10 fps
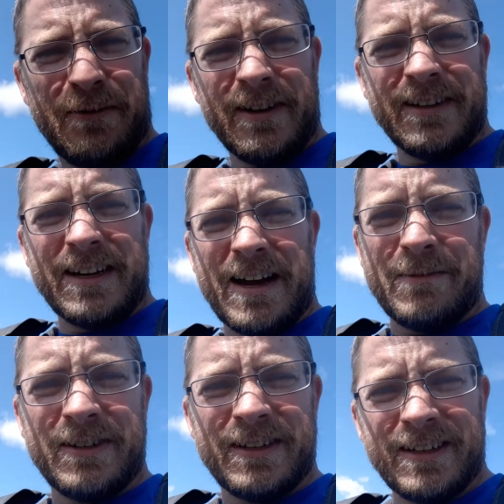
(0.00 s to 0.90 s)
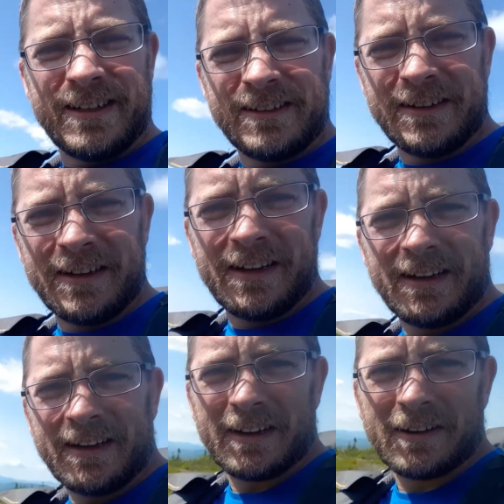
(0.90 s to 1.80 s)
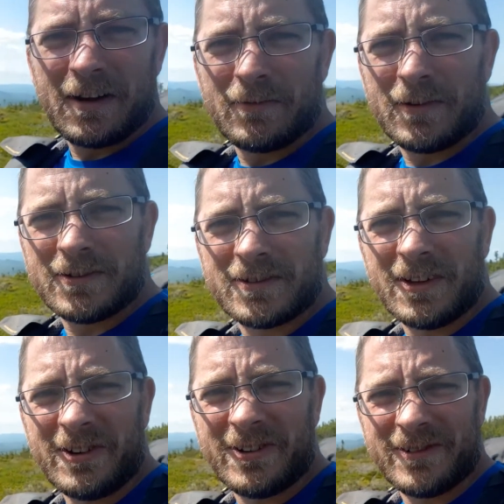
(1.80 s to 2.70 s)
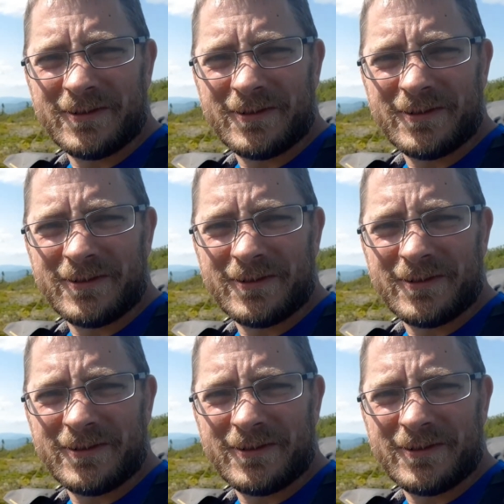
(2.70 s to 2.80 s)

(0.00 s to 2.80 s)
Fun times. Great views though.